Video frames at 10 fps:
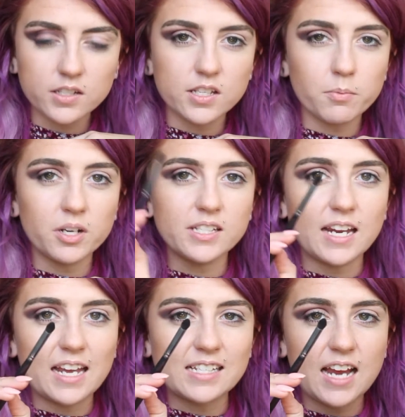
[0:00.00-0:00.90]
So I'm going to
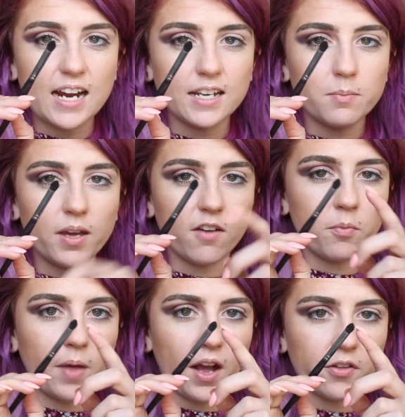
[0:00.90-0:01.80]
take a tiny bit
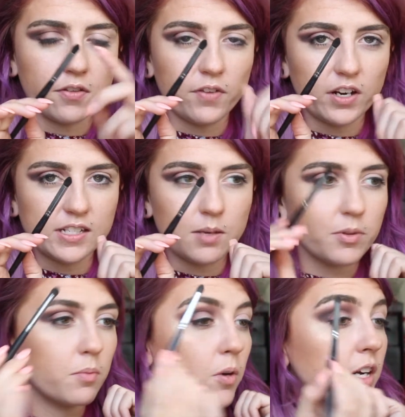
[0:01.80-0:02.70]
of black on the very tip
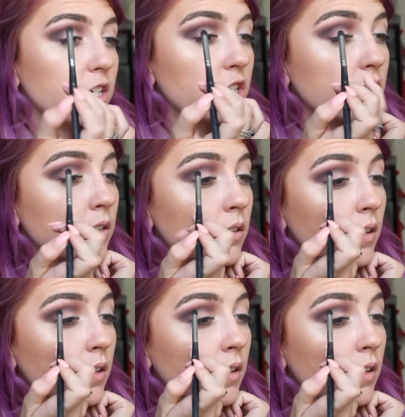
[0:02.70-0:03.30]
of the brush.